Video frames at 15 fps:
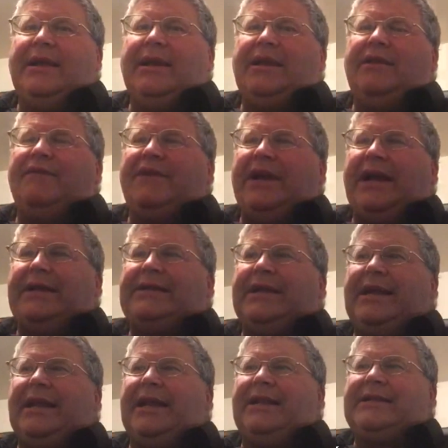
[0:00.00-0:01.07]
You've got to
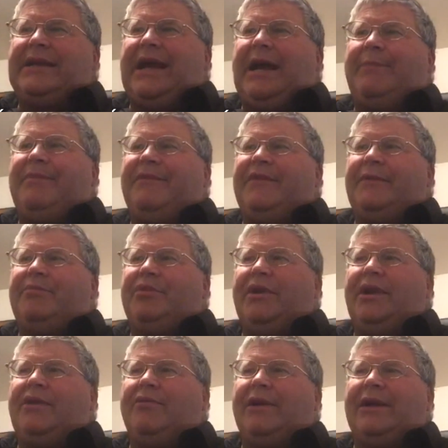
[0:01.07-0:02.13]
get on top of it
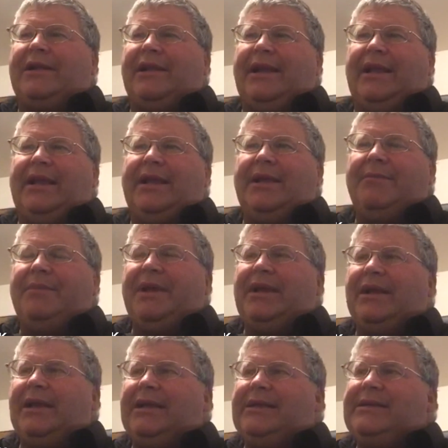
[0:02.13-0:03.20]
pretty quickly
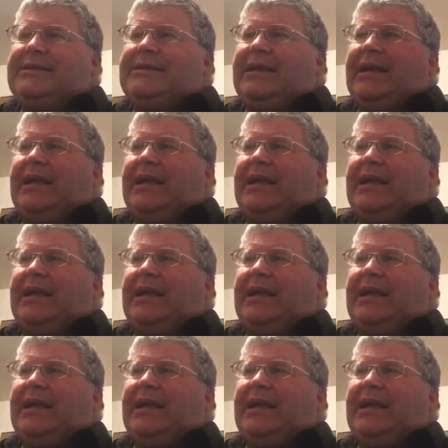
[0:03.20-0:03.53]
because